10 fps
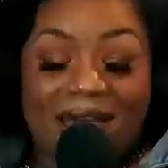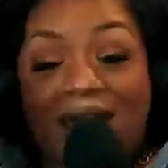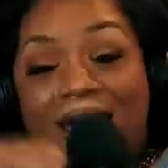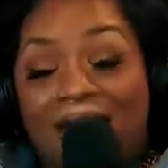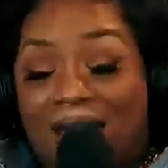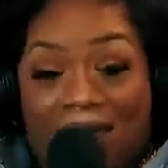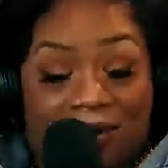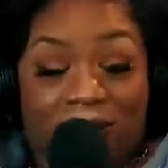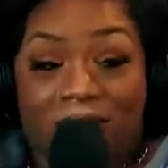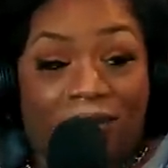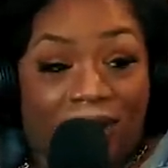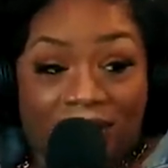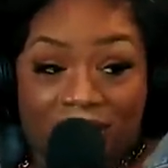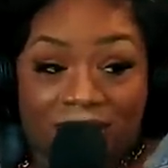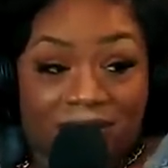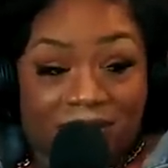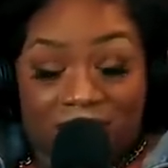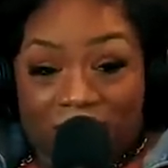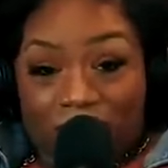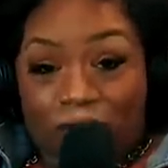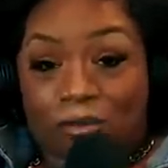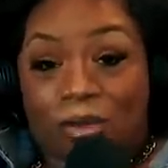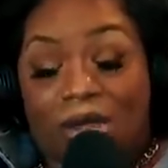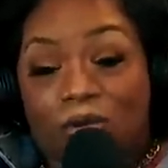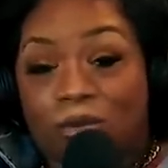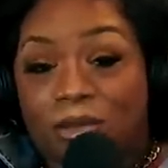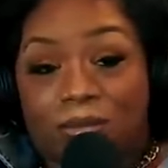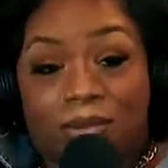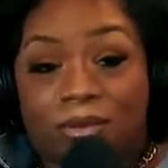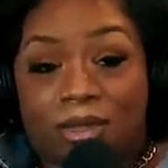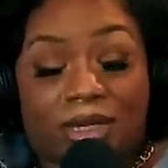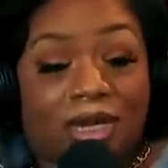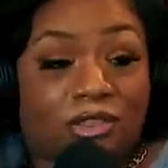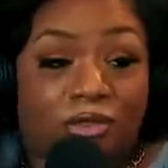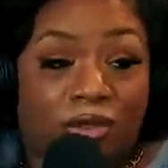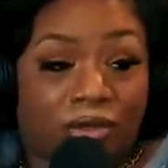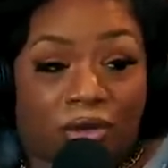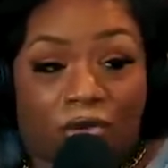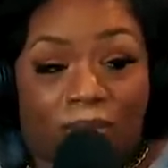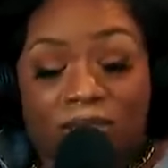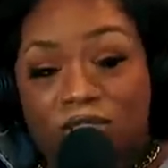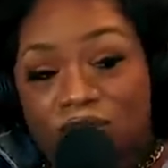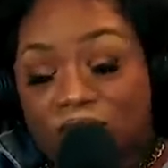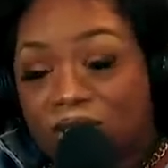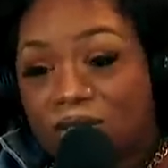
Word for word: I, I, I don't know. I guess you know. From, I grew up in a bootleg house. You learn a whole bunch of shit.